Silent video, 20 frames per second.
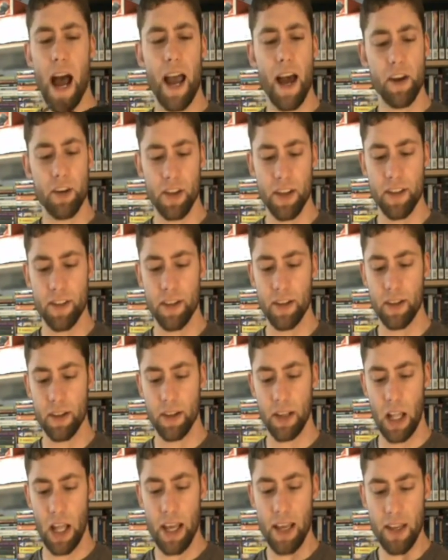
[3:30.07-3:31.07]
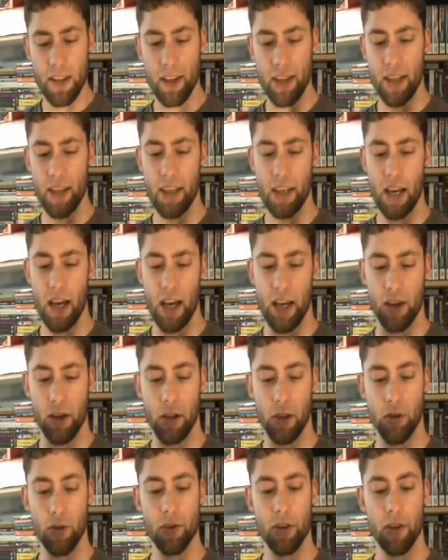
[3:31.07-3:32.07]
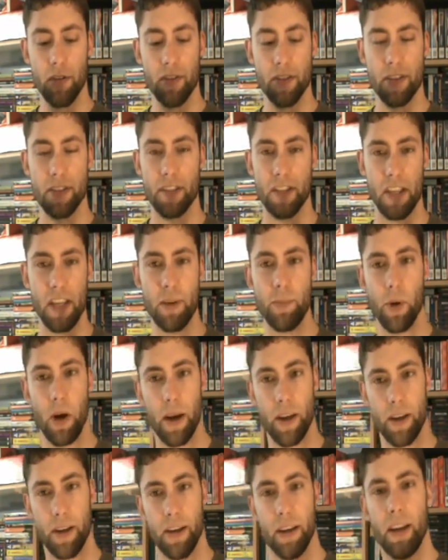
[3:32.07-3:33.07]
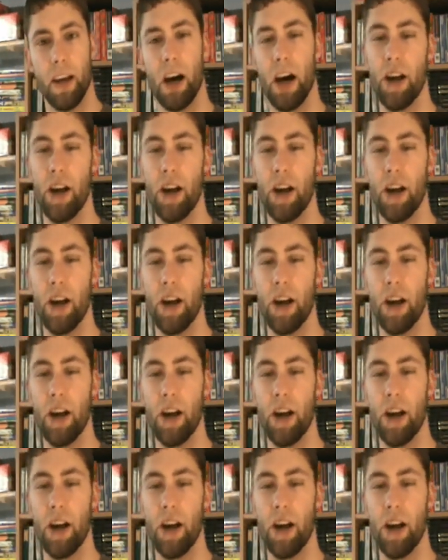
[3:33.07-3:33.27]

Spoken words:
actually didn't like the inclusion of the C button.